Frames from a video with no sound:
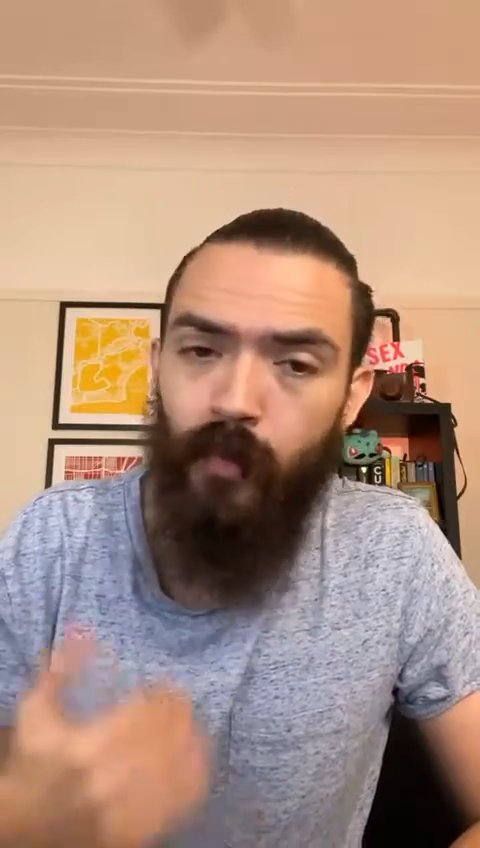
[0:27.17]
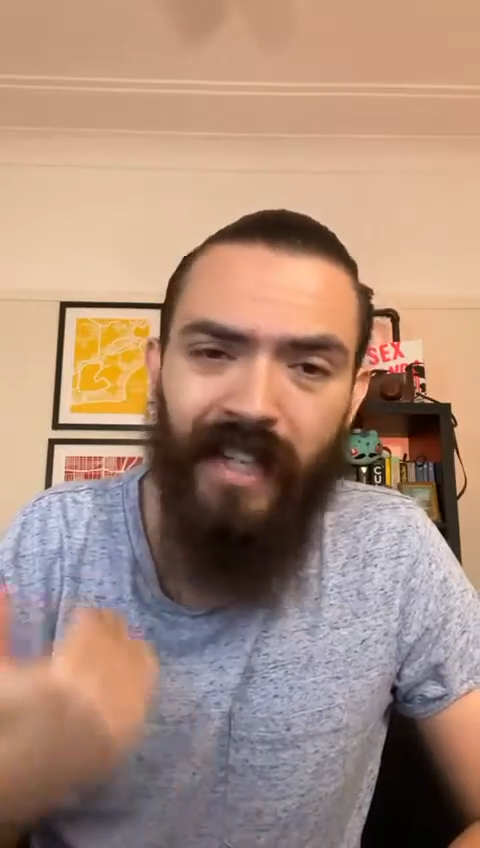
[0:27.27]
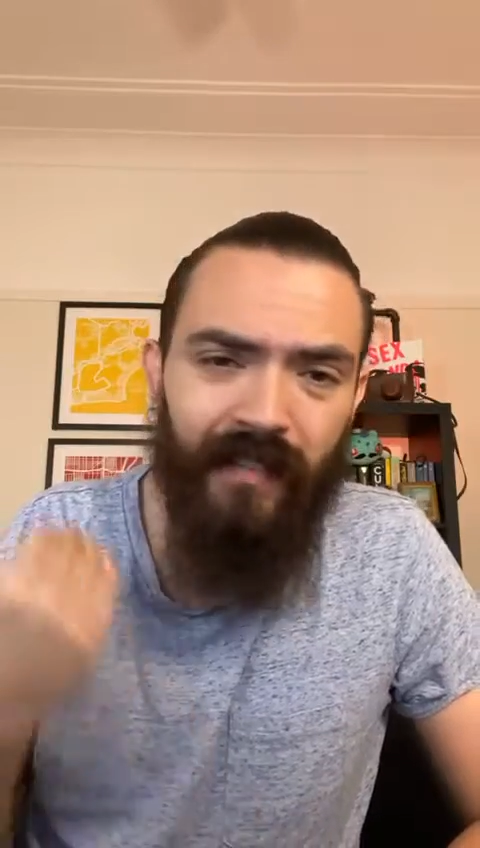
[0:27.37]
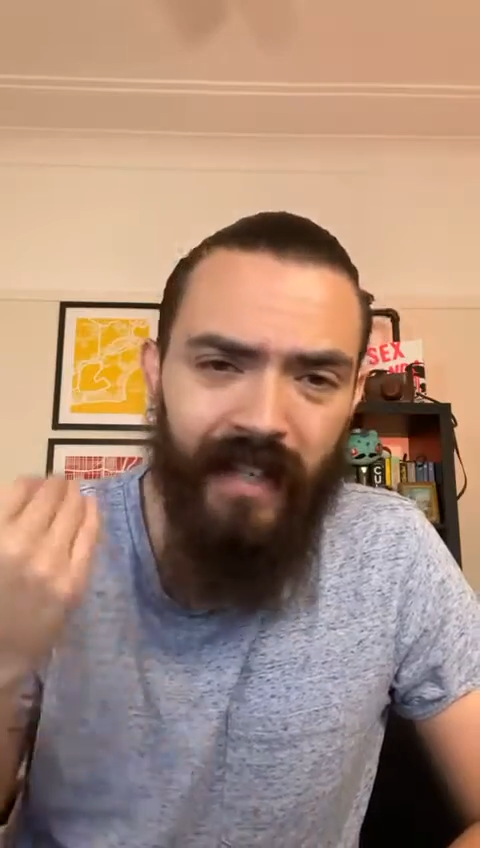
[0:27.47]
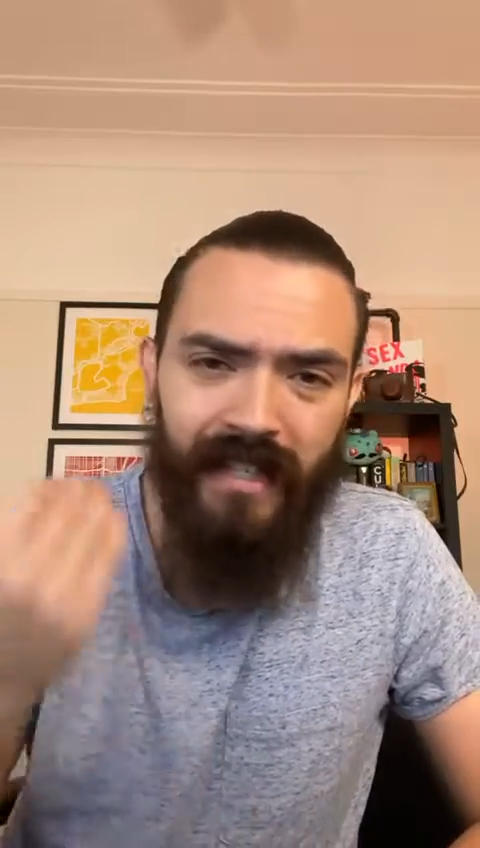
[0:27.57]

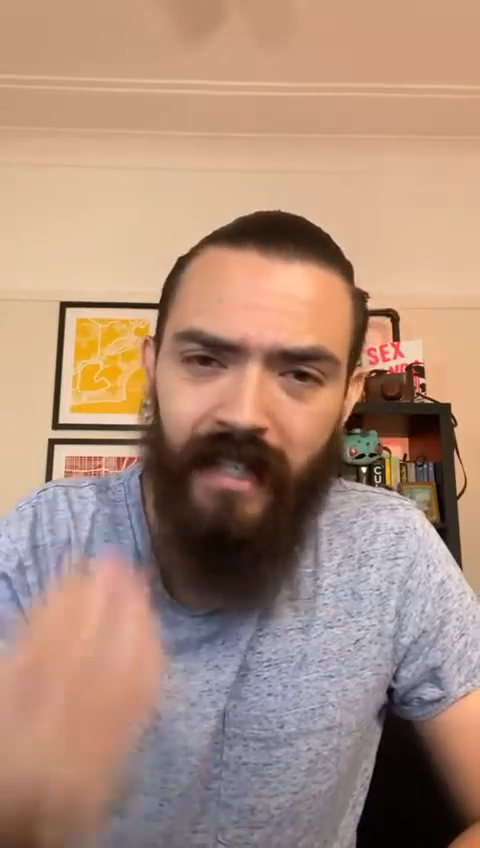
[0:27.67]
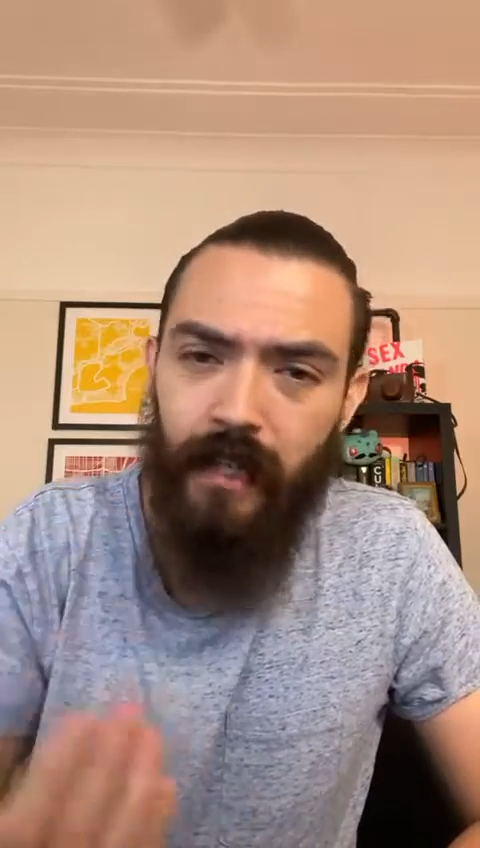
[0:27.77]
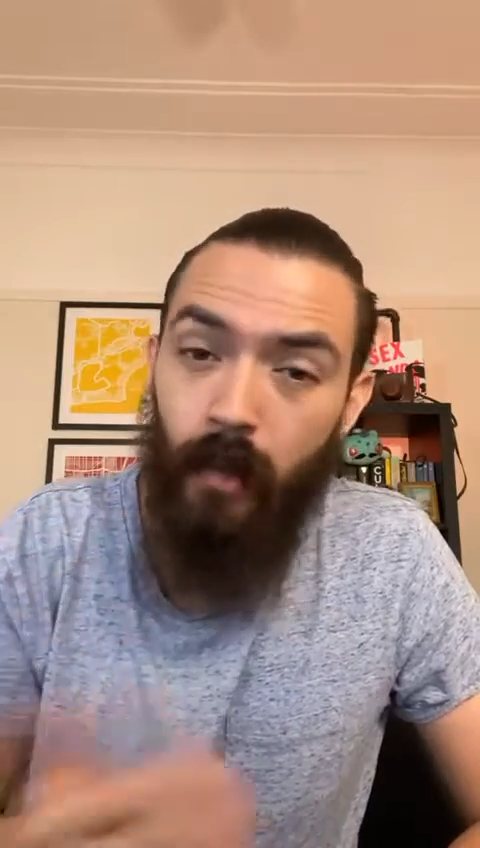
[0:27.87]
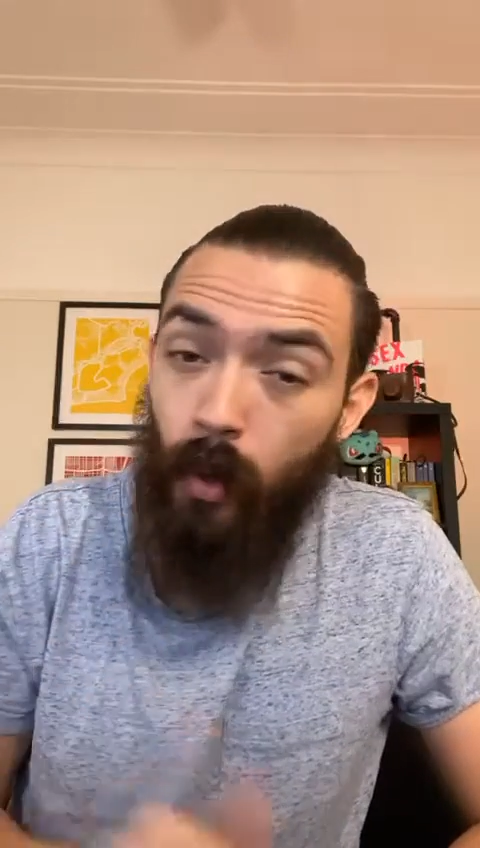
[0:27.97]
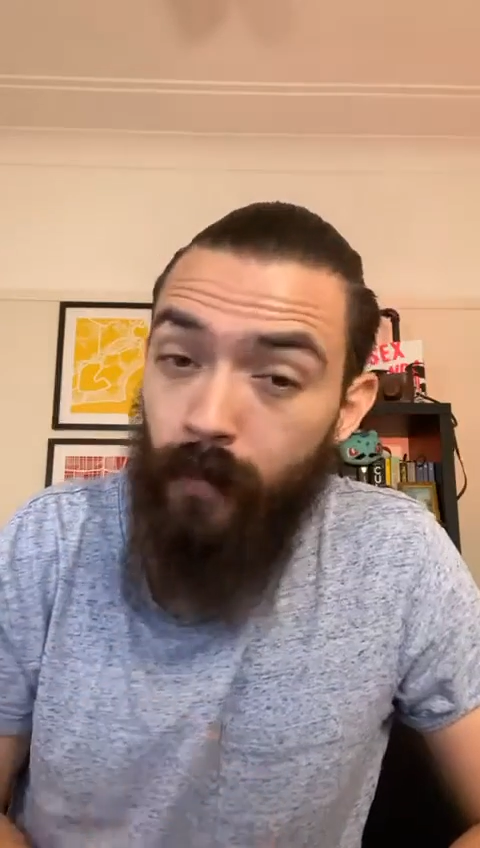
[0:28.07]
reinvesting
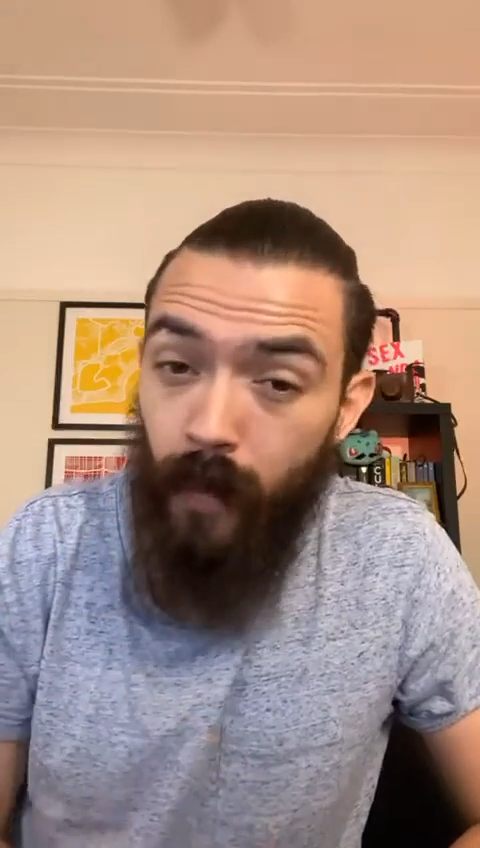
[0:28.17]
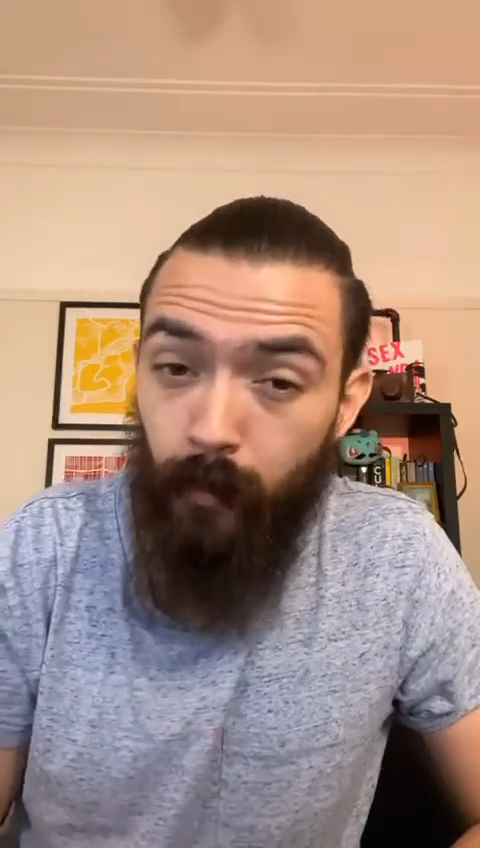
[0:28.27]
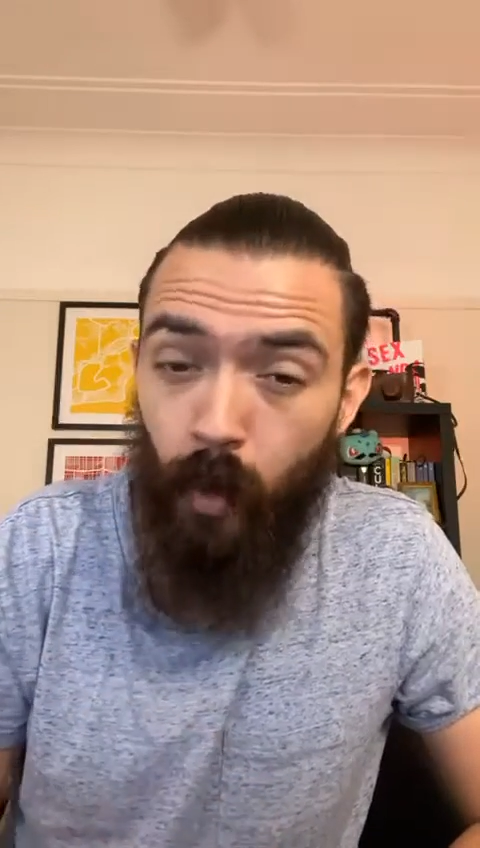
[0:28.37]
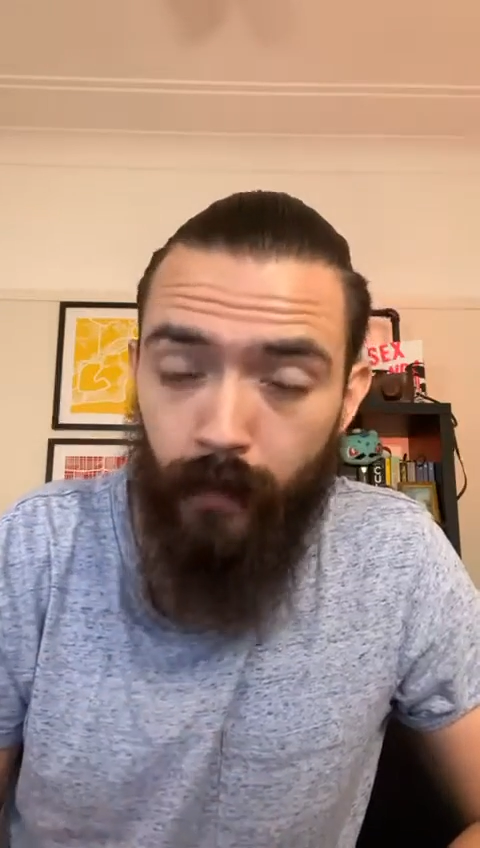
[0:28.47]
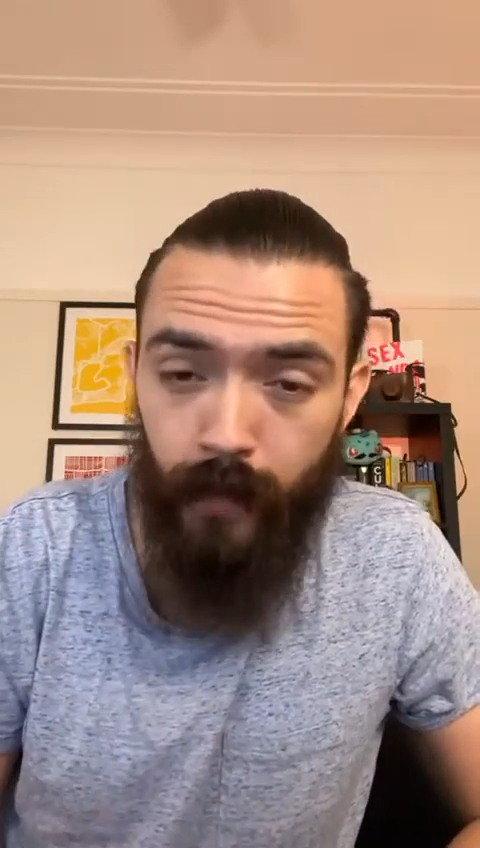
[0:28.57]
a lot of their
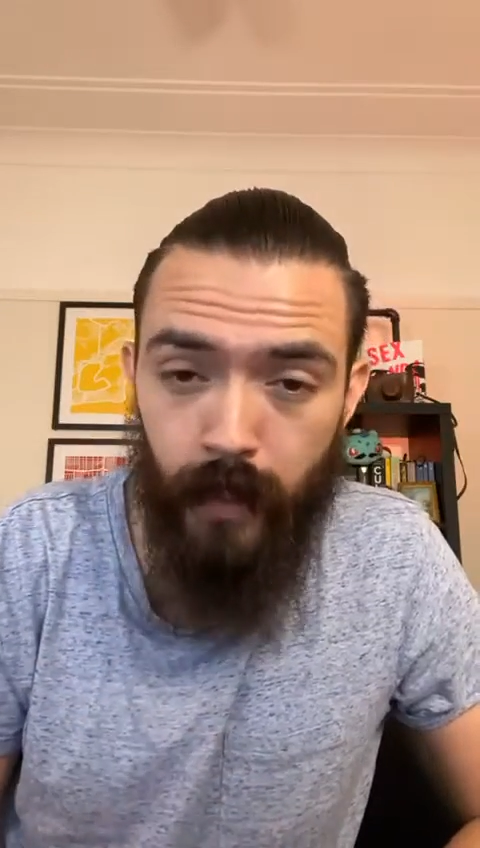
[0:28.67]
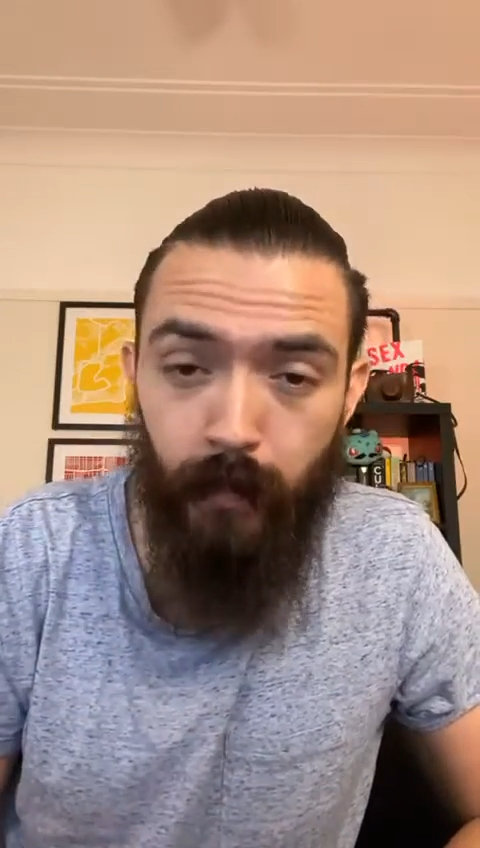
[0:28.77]
profits